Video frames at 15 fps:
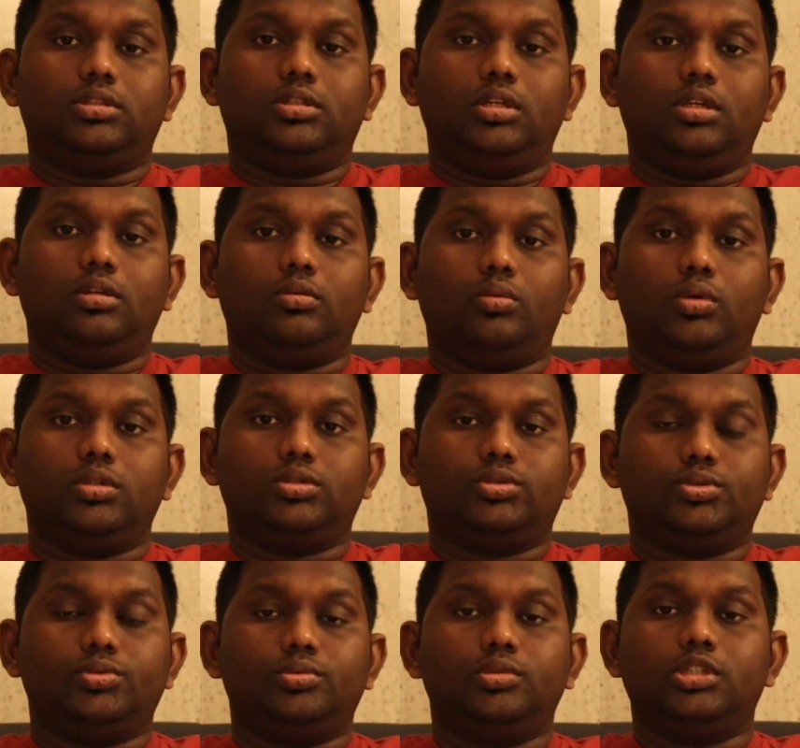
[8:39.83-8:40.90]
thing was
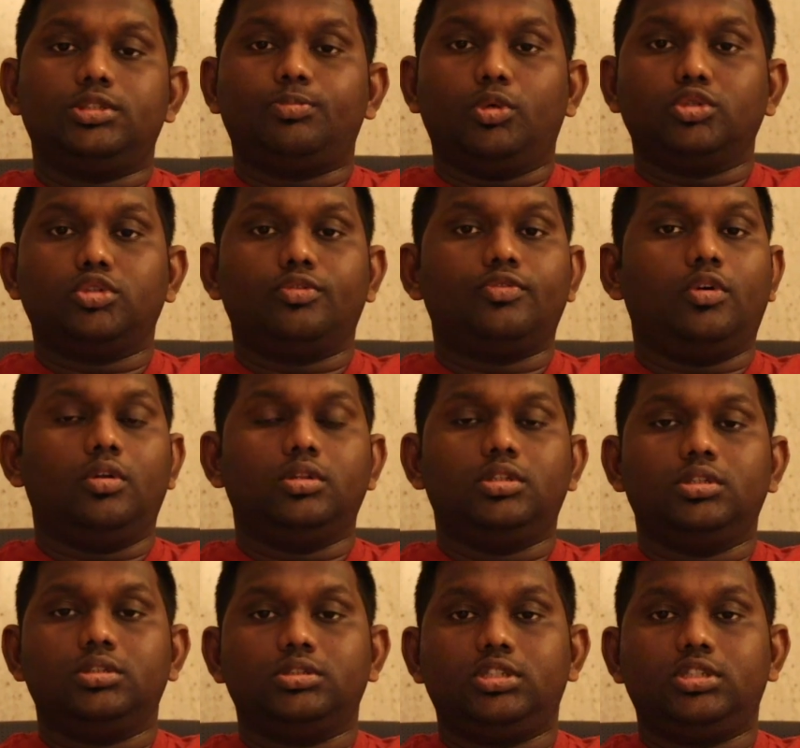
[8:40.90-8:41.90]
to dispose of all the